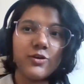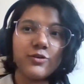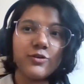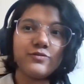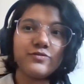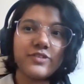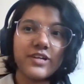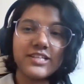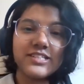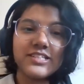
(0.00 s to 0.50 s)

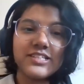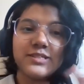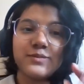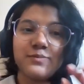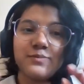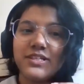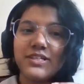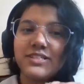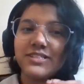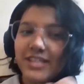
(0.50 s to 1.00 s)
So
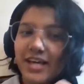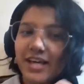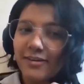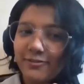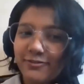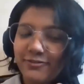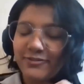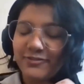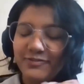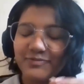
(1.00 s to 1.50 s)
French is a bit
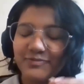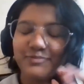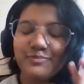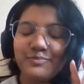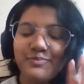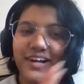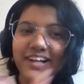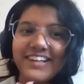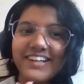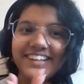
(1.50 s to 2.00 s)
tough,
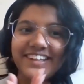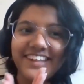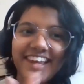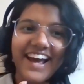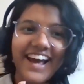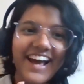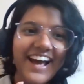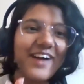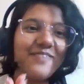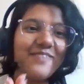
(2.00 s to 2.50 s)
but
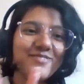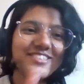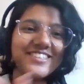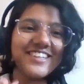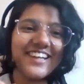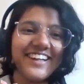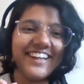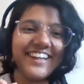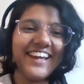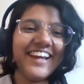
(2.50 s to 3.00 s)
yeah,
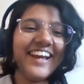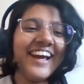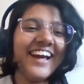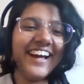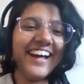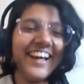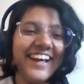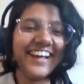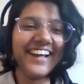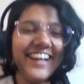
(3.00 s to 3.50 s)
I'm
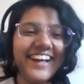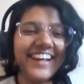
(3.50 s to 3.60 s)
studying.